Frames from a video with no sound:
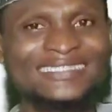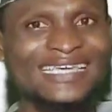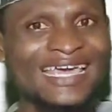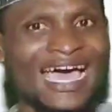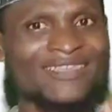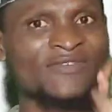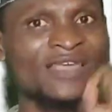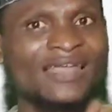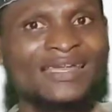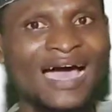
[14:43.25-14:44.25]
here, as I
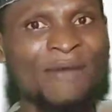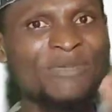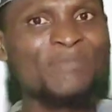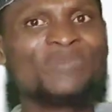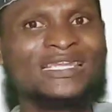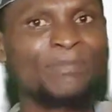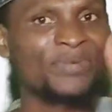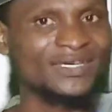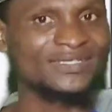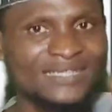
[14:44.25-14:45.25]
said earlier, may be the
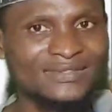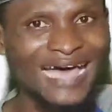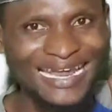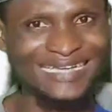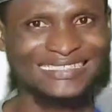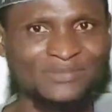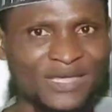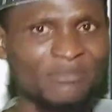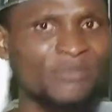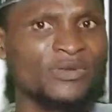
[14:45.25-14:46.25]
president, and at the same
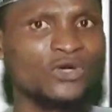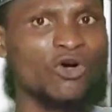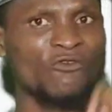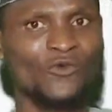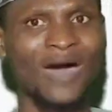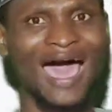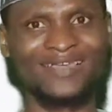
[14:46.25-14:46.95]
time may be the governor,